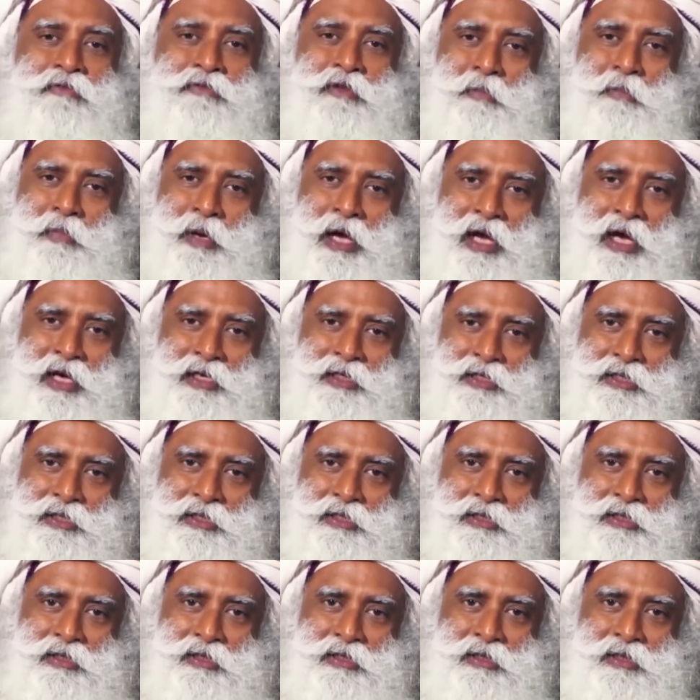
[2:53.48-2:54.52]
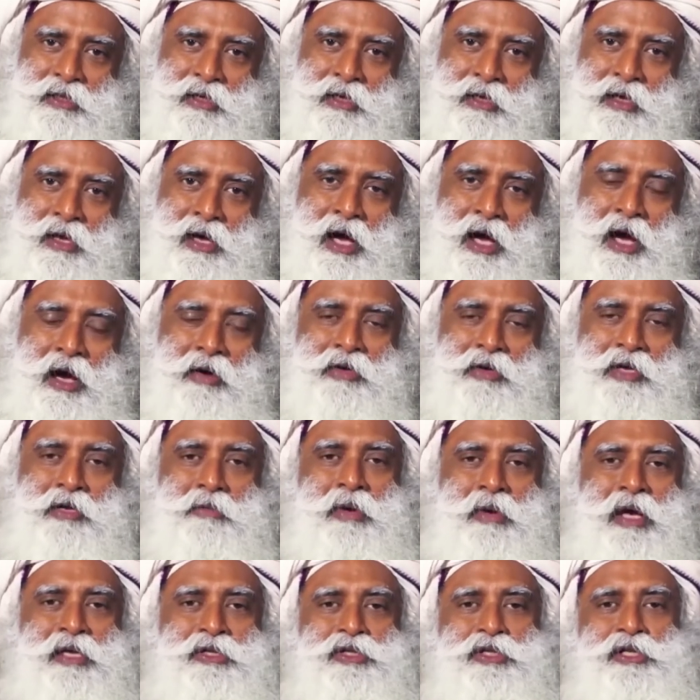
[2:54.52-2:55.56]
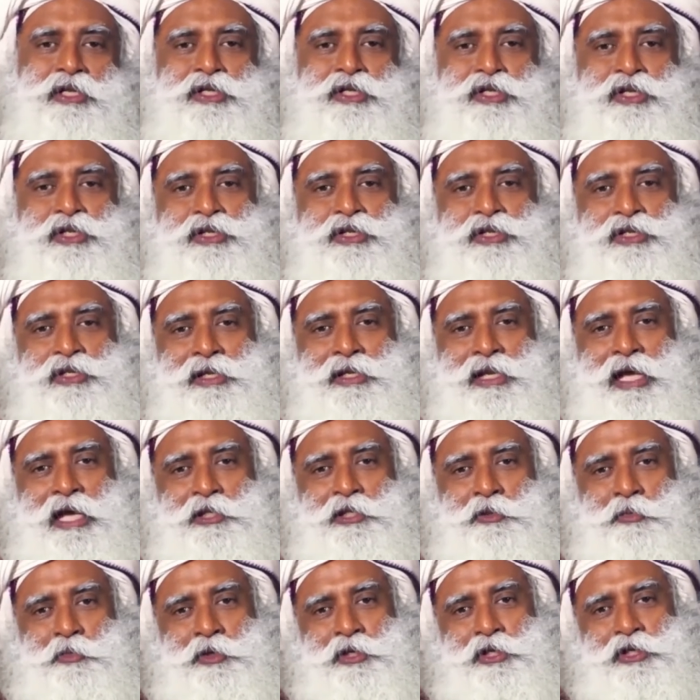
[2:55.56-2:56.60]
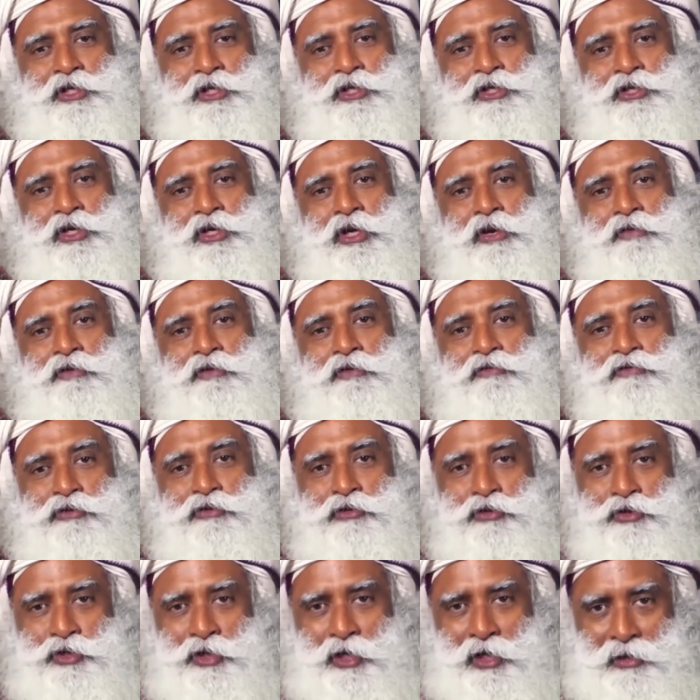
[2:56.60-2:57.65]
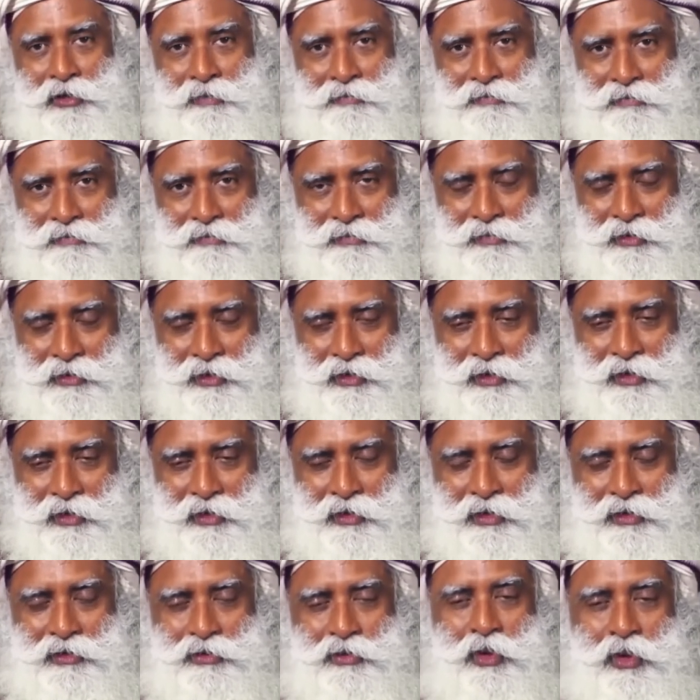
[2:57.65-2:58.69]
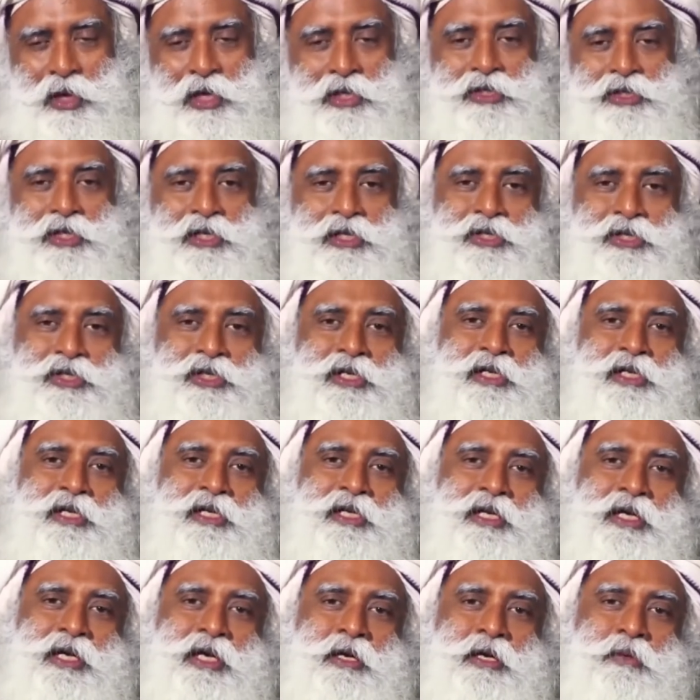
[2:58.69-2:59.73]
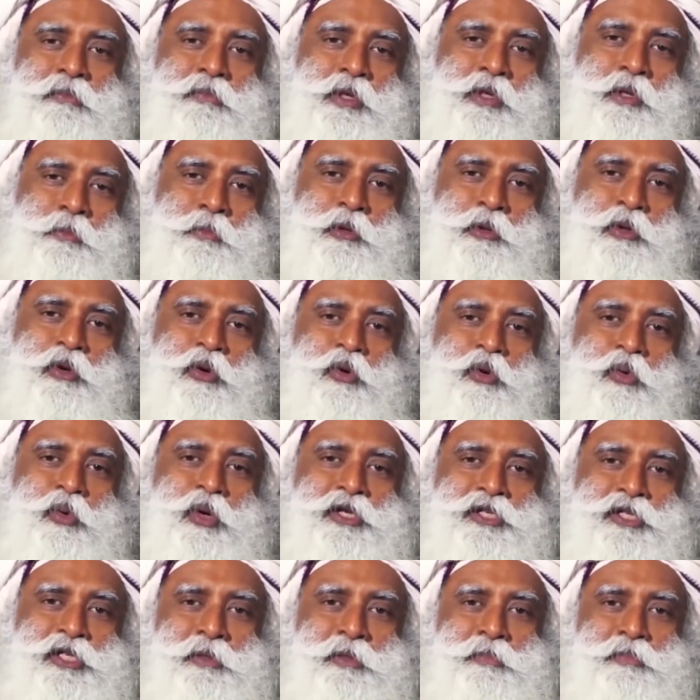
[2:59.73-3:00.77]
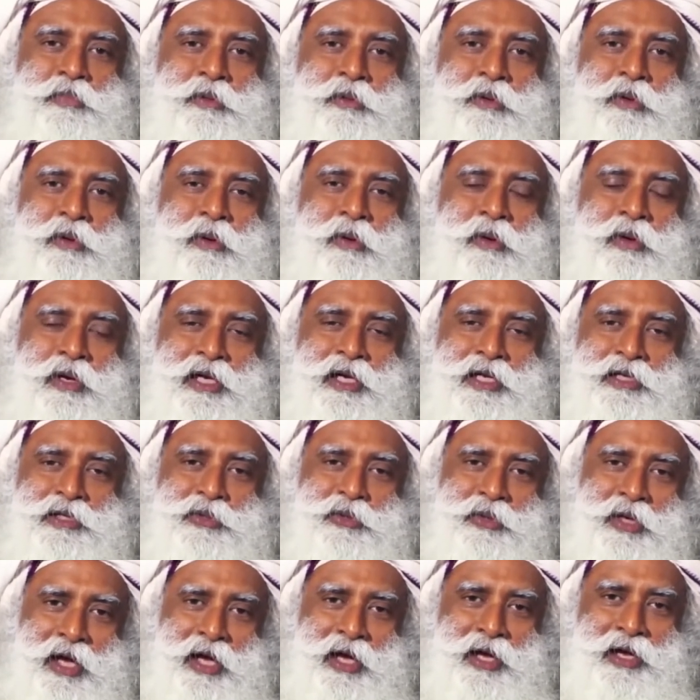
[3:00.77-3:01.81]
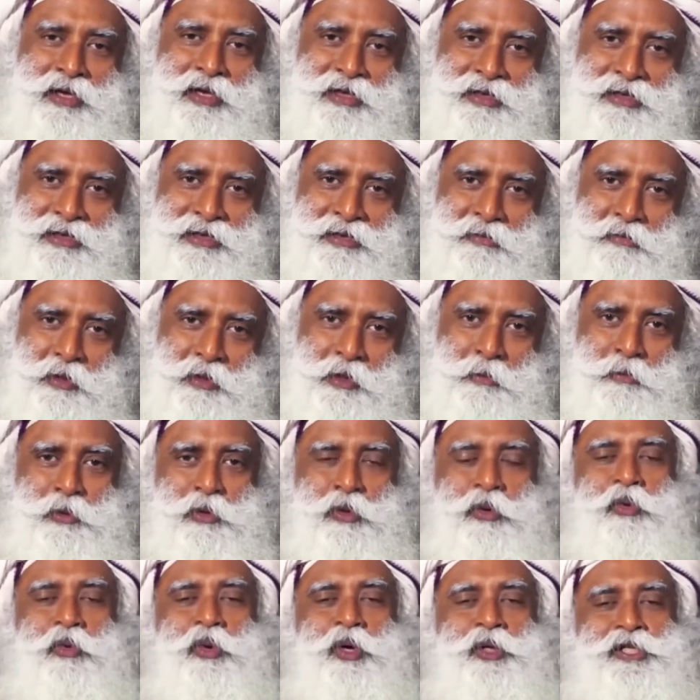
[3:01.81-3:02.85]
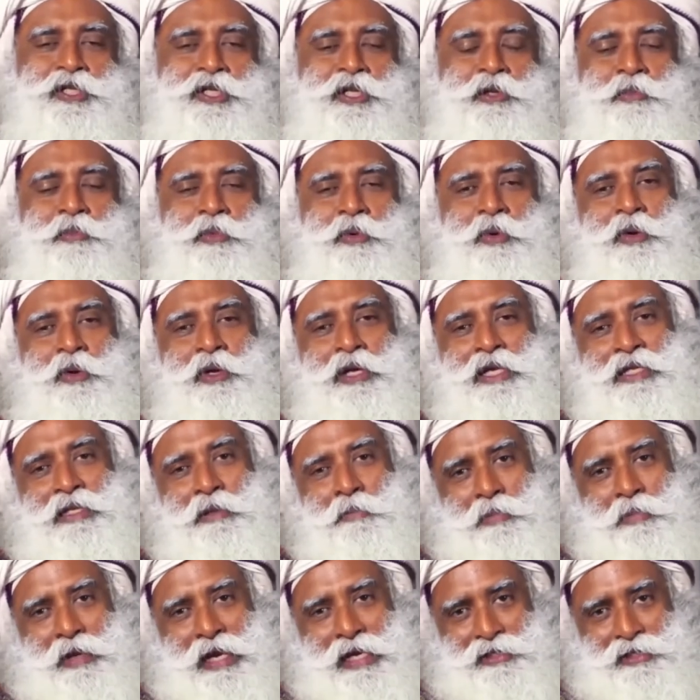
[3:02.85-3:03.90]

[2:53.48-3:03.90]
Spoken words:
are of the past, our imaginations and aspirations are of the future. So essentially, people who worship only today, people who worship only the